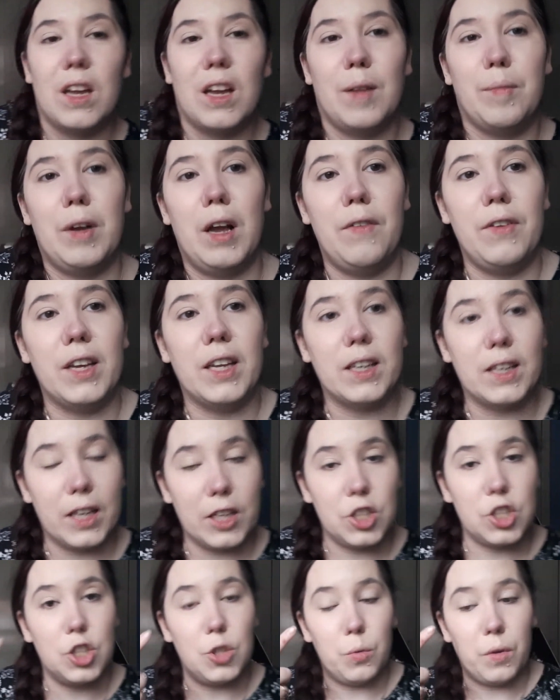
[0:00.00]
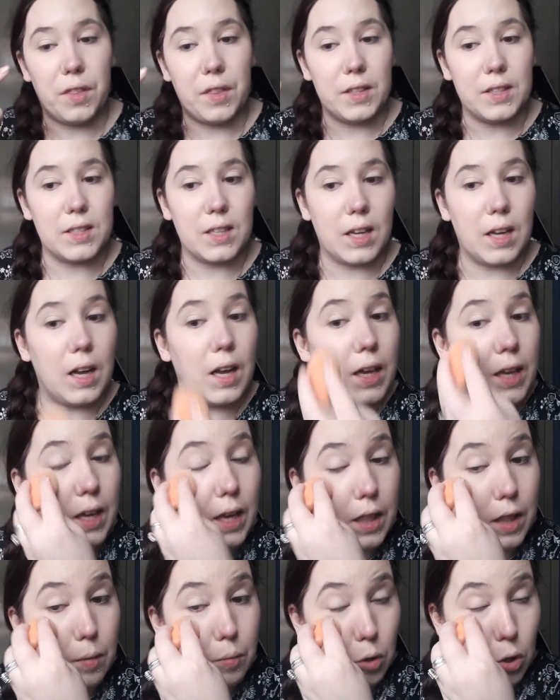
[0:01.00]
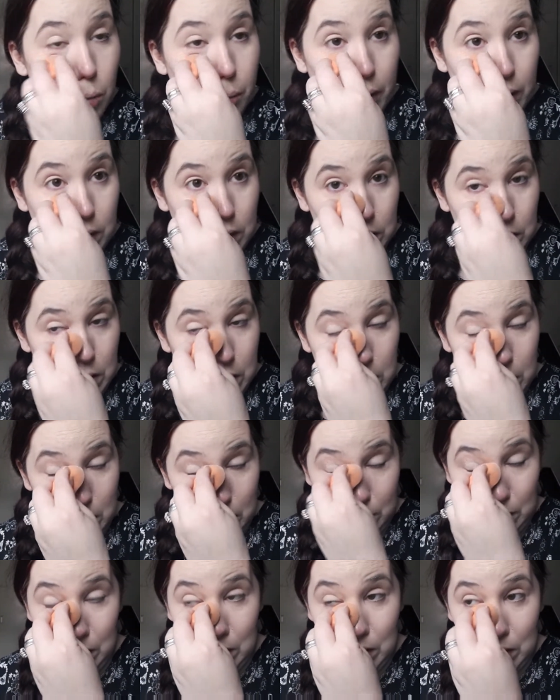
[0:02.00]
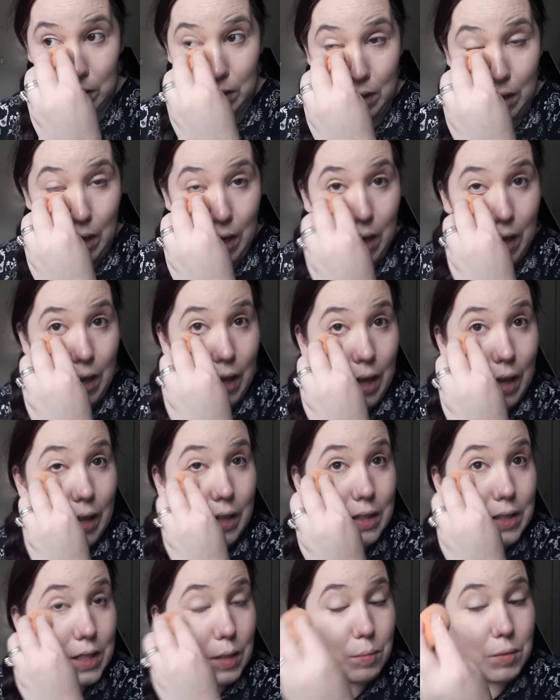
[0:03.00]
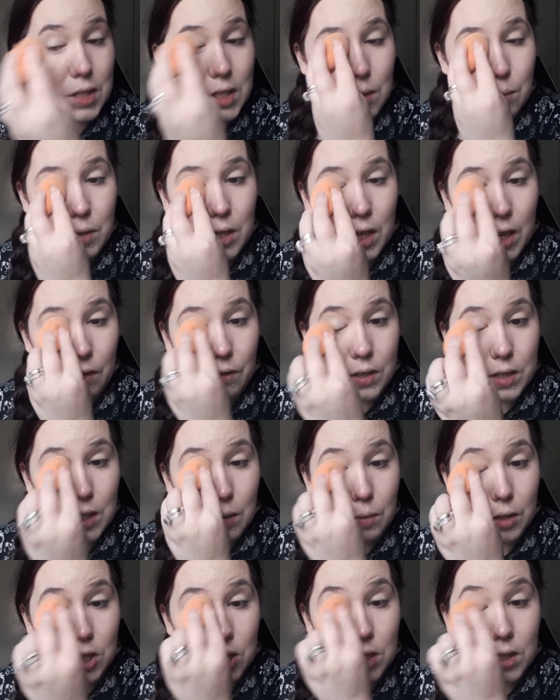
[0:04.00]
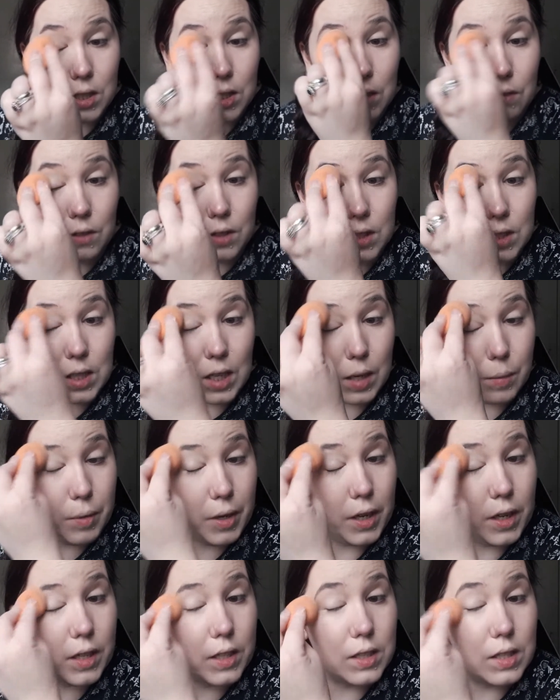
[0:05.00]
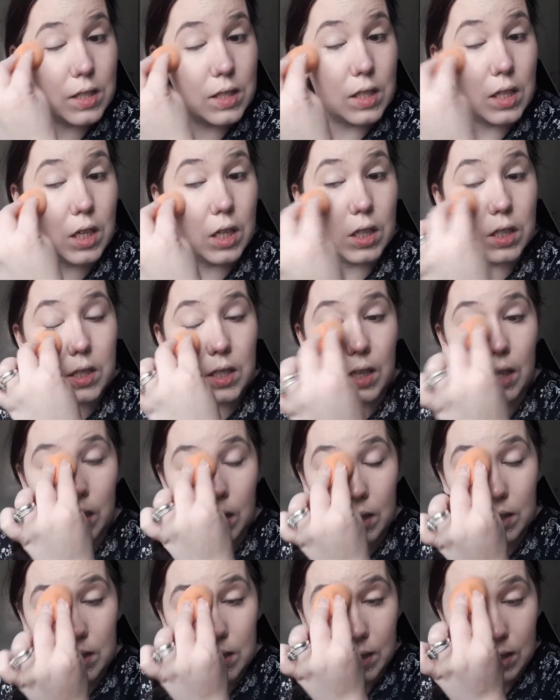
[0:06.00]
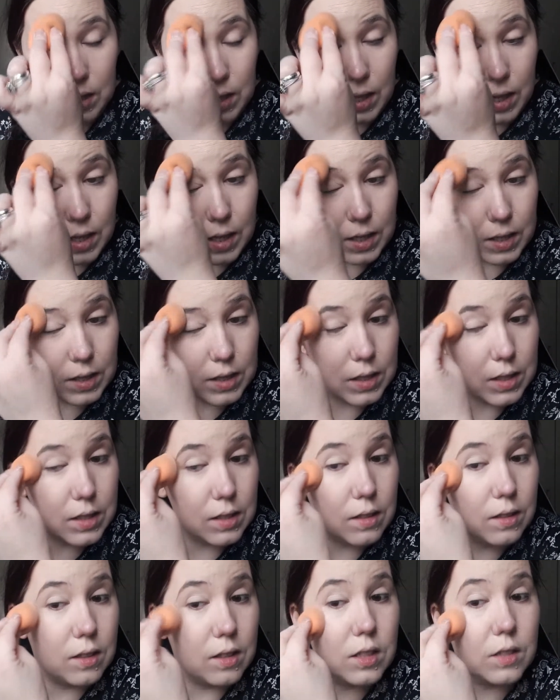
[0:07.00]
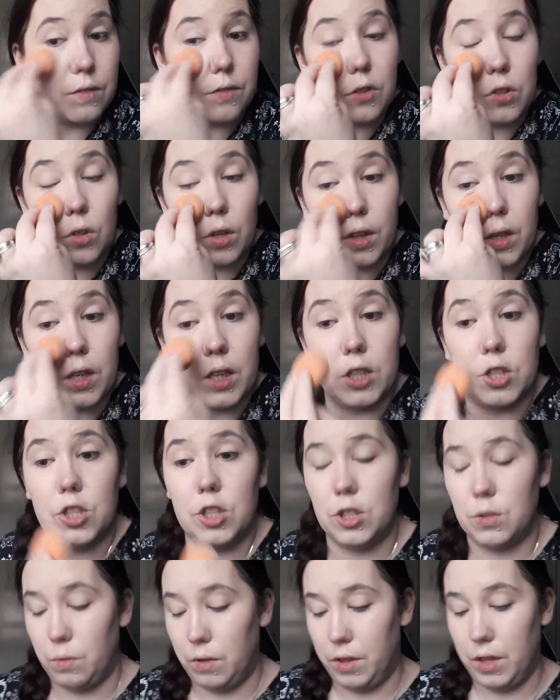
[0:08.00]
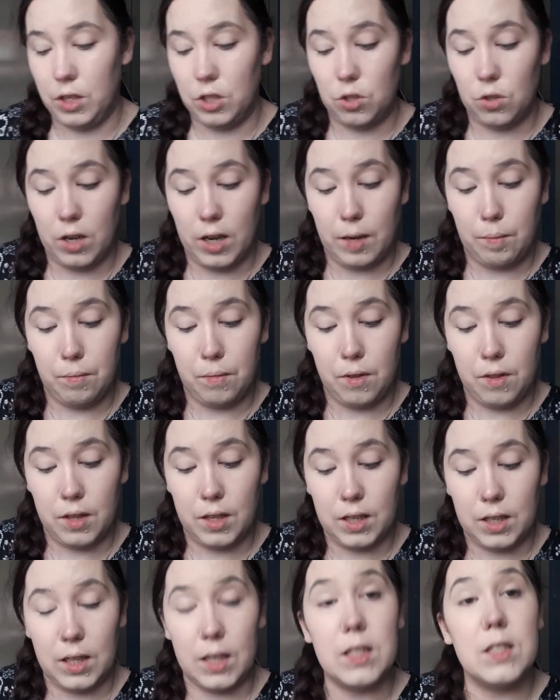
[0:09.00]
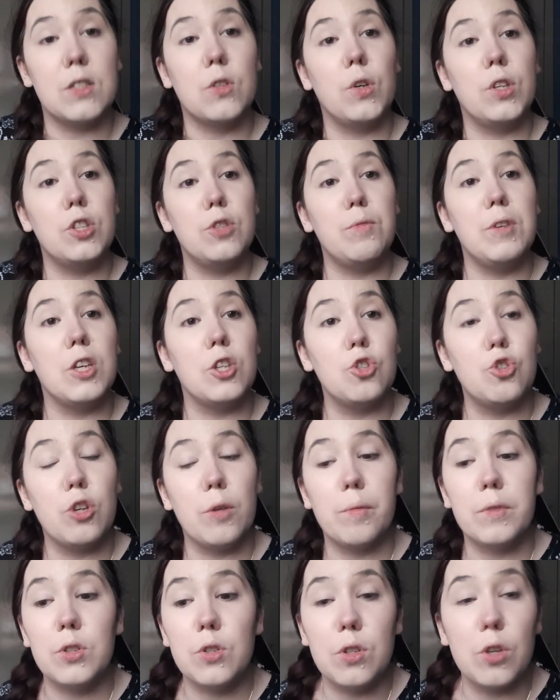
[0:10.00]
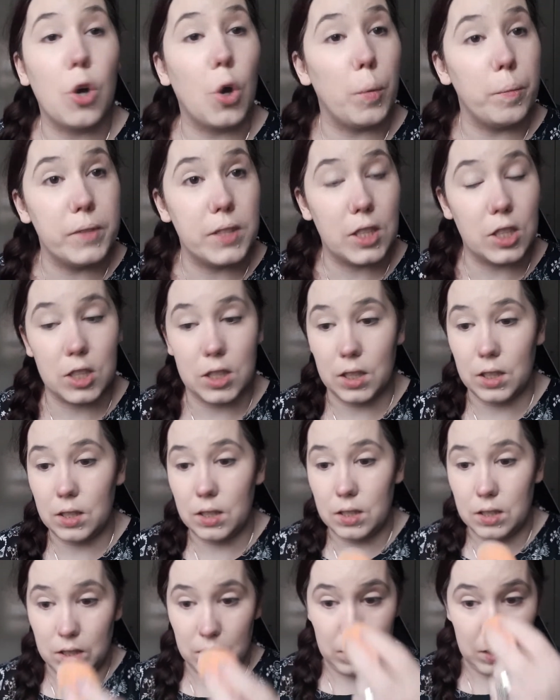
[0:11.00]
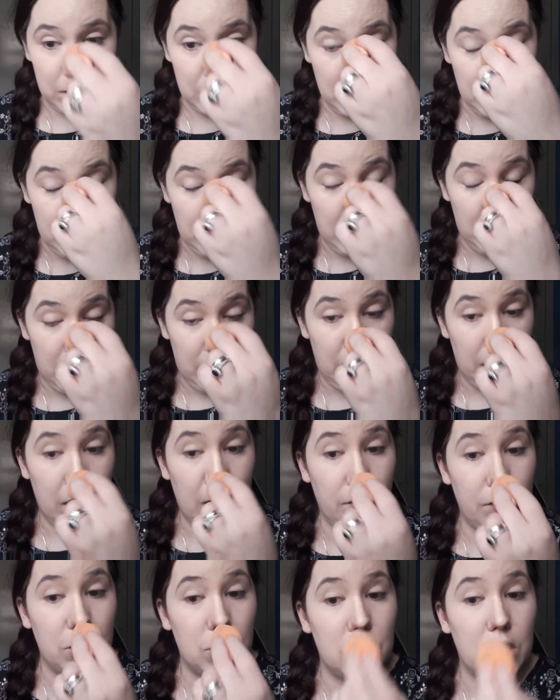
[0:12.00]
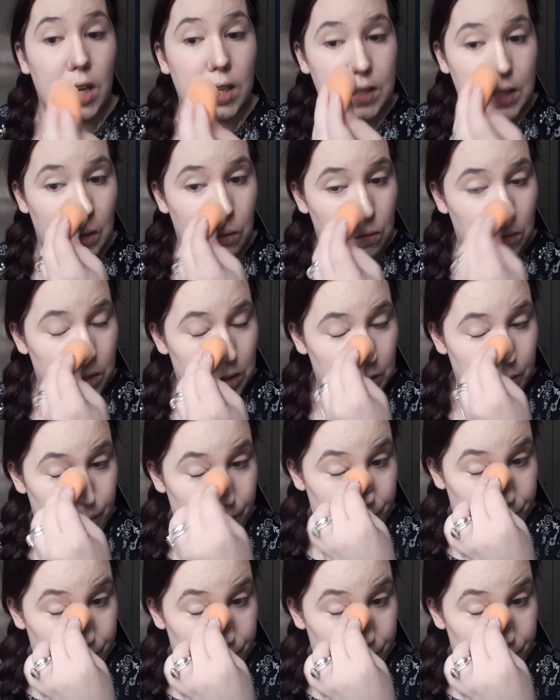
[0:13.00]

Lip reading: I'm having an issue with this eye at the moment. It seems to be every time I just even dab it, it's hurting a little, and there's a few other issues with it. So I think it's going to be a trip to the opticians just to have it checked out.